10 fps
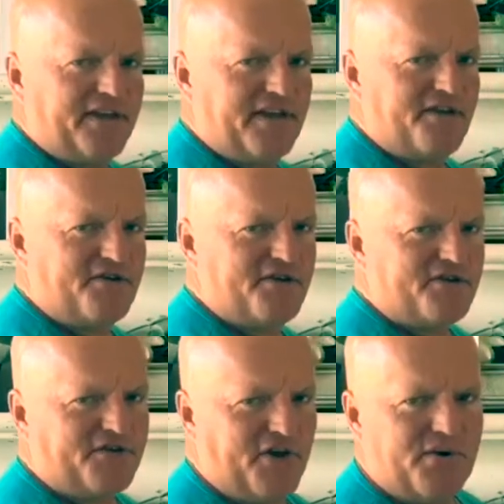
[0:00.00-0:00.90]
can enter your
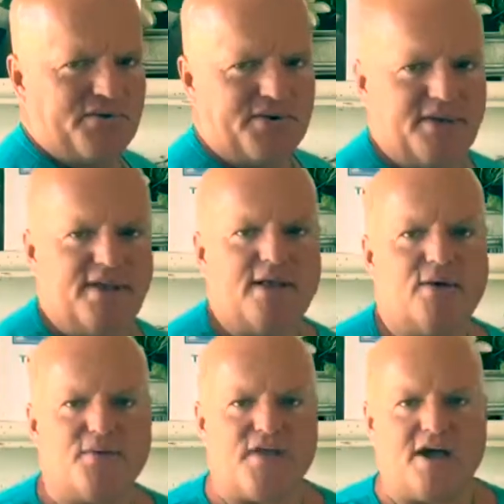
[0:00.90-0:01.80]
zone
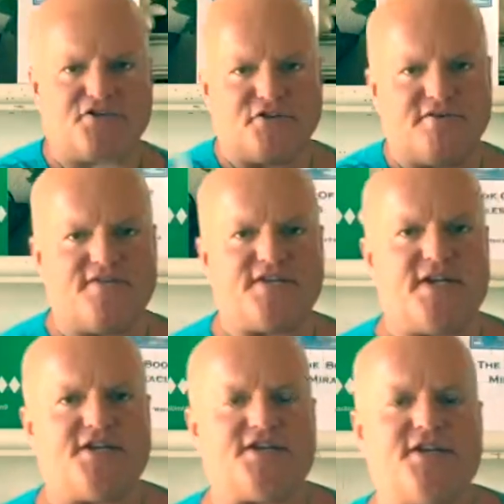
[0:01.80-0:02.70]
without your
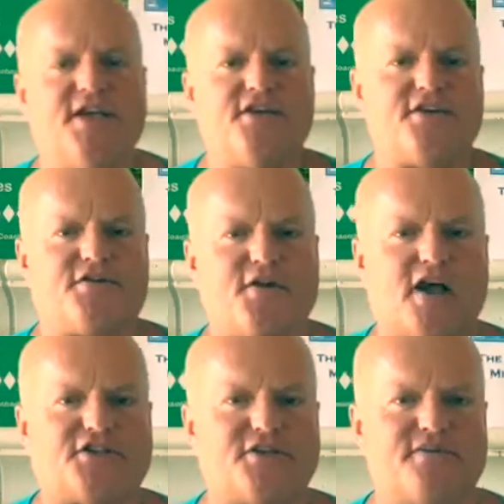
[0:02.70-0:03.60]
invitation. Your
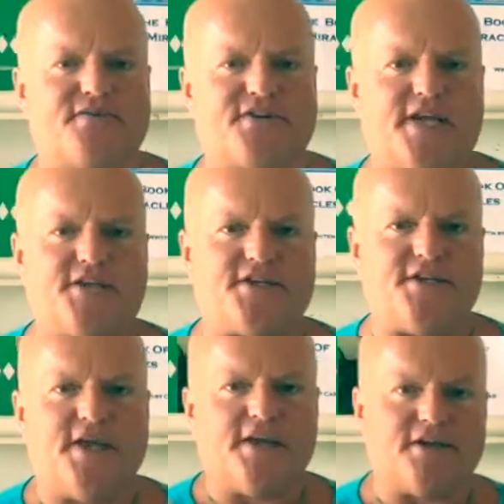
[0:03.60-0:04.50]
thoughts, your
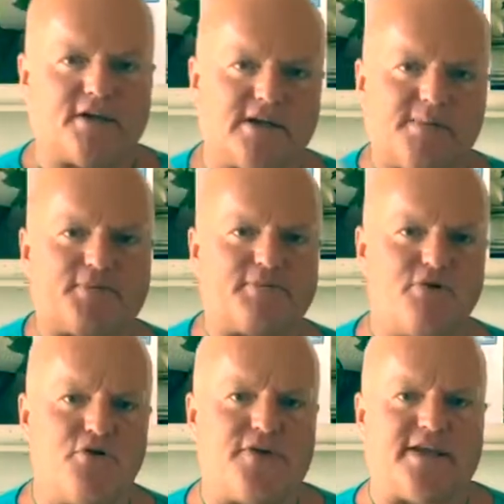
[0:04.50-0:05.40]
invitation, your lips
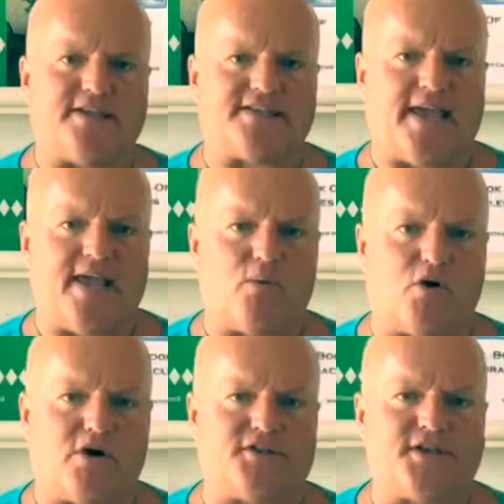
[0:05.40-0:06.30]
moving and saying
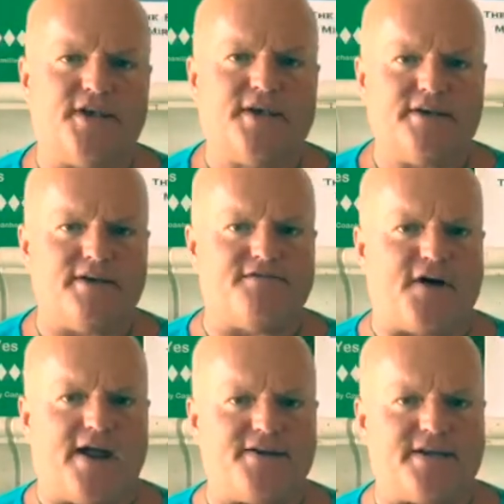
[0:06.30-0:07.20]
words you're
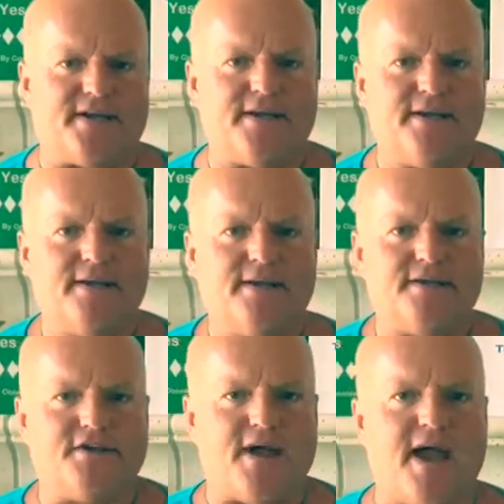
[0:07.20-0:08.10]
inviting.
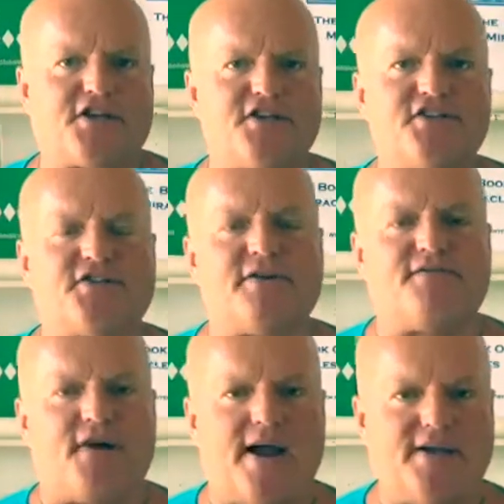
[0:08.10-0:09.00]
Your actions, they're
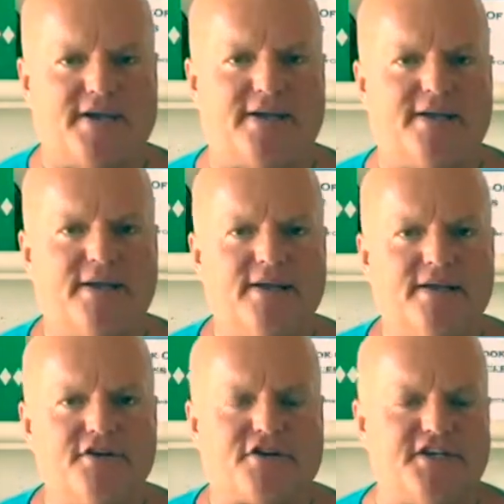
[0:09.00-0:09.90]
inviting.
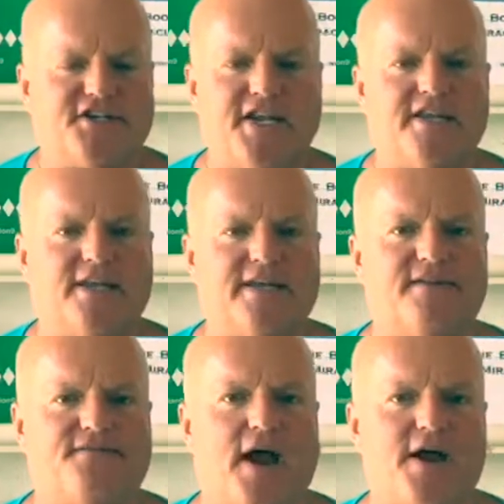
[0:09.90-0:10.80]
You're continually
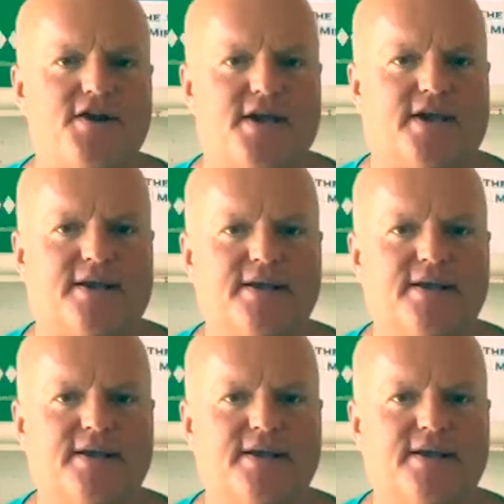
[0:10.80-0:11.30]
inviting.